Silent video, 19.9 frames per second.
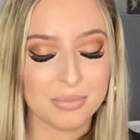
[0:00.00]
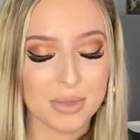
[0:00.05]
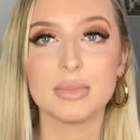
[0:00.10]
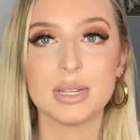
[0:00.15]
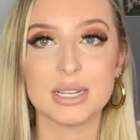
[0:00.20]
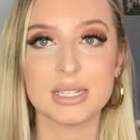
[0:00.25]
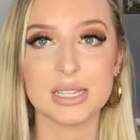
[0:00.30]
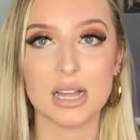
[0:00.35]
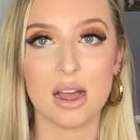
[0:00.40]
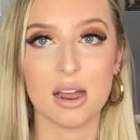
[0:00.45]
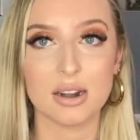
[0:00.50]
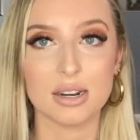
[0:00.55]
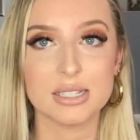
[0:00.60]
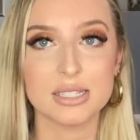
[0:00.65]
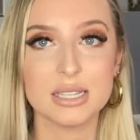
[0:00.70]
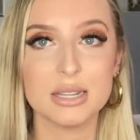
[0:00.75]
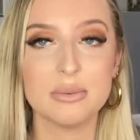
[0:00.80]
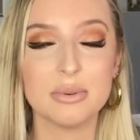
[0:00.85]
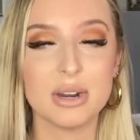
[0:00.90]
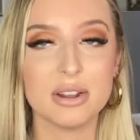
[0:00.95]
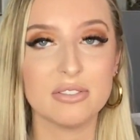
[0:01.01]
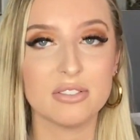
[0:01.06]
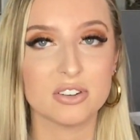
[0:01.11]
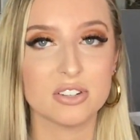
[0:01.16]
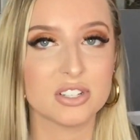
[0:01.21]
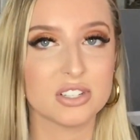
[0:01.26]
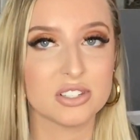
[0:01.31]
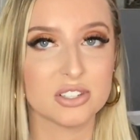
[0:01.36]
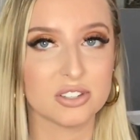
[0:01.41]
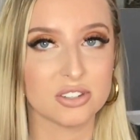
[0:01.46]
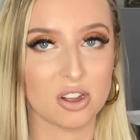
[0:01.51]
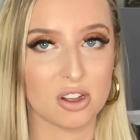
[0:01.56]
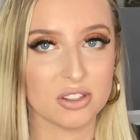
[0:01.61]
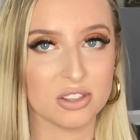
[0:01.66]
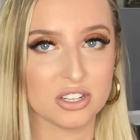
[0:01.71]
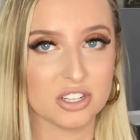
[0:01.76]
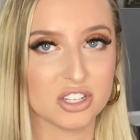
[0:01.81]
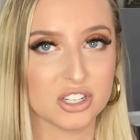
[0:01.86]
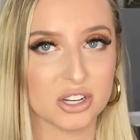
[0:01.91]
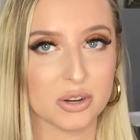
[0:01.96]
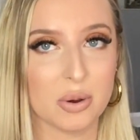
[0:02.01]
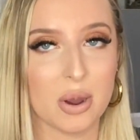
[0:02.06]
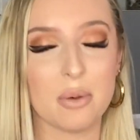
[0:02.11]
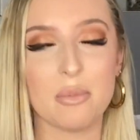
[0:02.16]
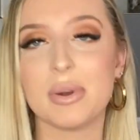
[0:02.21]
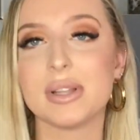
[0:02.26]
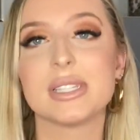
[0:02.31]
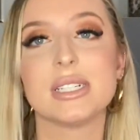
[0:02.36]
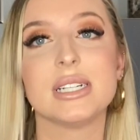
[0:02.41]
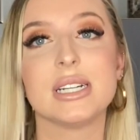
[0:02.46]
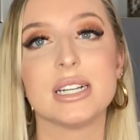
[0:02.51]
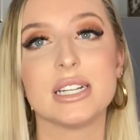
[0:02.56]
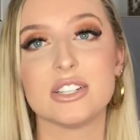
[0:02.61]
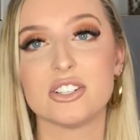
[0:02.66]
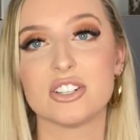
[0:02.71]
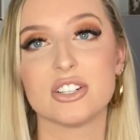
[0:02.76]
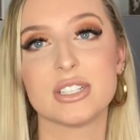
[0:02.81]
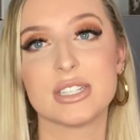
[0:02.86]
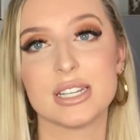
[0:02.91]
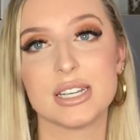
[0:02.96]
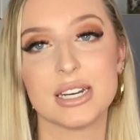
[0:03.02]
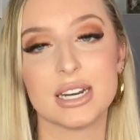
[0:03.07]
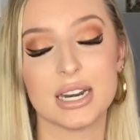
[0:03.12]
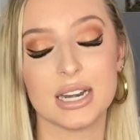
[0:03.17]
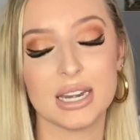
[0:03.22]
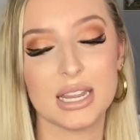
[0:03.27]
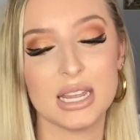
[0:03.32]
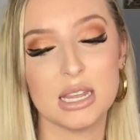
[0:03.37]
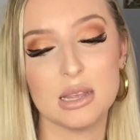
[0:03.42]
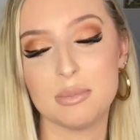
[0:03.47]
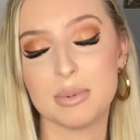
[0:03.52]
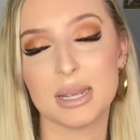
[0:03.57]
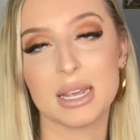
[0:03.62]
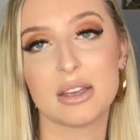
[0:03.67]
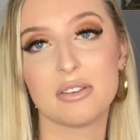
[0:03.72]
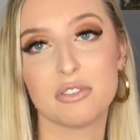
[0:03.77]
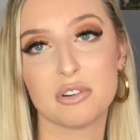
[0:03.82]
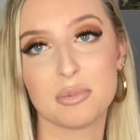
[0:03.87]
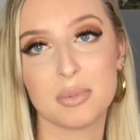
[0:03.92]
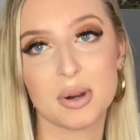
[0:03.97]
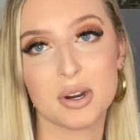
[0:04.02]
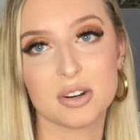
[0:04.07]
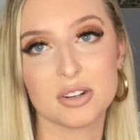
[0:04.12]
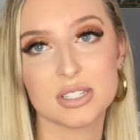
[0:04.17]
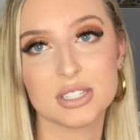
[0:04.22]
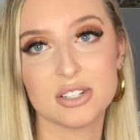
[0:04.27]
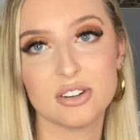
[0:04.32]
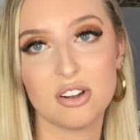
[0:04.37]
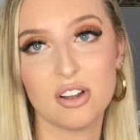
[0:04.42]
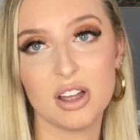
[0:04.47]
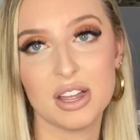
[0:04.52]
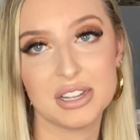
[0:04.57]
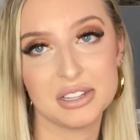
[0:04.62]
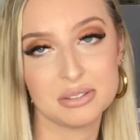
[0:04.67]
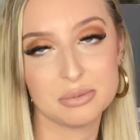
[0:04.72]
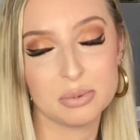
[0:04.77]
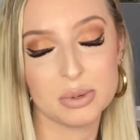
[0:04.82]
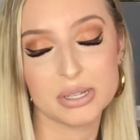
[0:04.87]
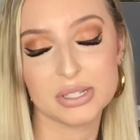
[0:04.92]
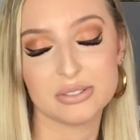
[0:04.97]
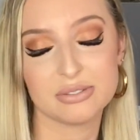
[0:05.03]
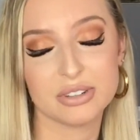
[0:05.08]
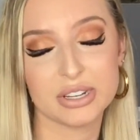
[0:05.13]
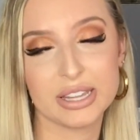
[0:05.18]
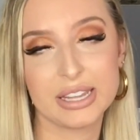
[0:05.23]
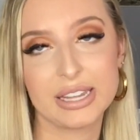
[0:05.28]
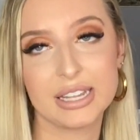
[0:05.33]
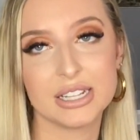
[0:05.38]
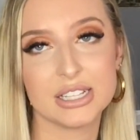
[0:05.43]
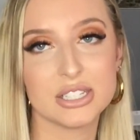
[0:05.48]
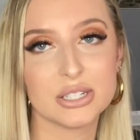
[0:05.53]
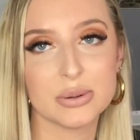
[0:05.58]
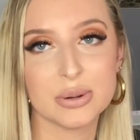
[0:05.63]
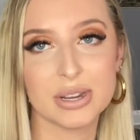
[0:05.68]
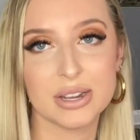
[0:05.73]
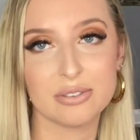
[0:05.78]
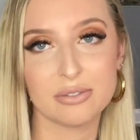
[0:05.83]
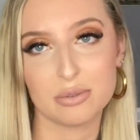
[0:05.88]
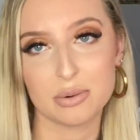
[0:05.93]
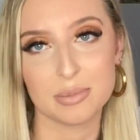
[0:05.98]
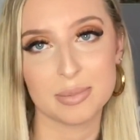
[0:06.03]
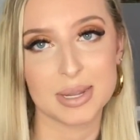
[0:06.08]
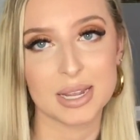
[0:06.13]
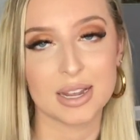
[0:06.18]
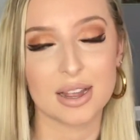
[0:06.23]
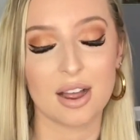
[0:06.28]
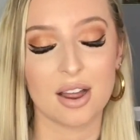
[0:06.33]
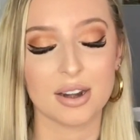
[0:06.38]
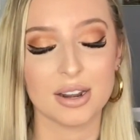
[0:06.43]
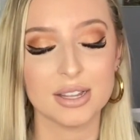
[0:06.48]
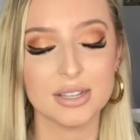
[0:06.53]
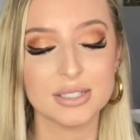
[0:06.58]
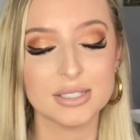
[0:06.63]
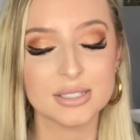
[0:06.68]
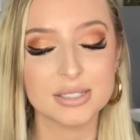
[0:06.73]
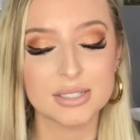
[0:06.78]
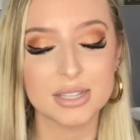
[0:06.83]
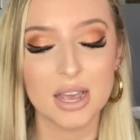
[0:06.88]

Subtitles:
because honestly, when I first saw the shoe, I wasn't interested in keeping it for personal. I wasn't really into it, if we're being honest.